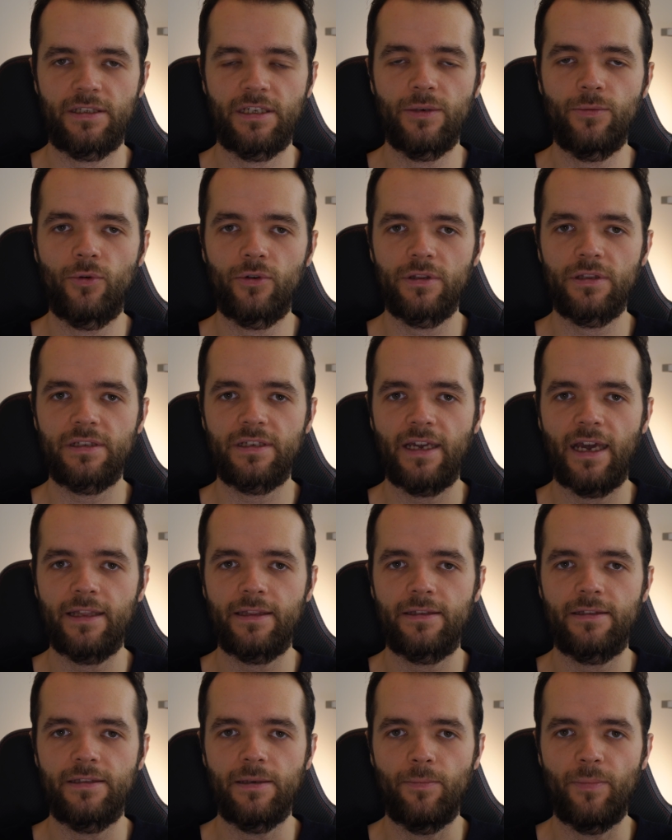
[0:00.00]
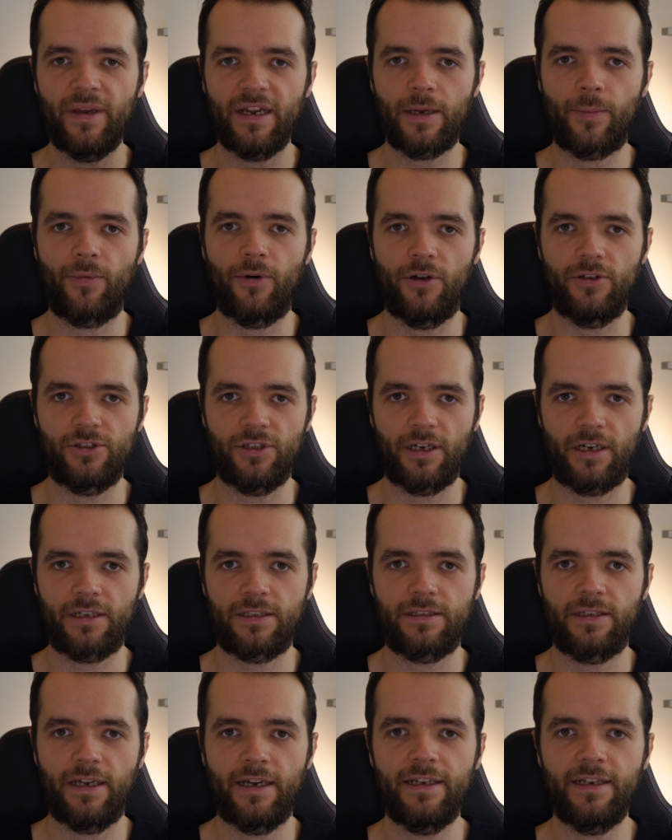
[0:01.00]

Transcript: He wouldn't get the big projects.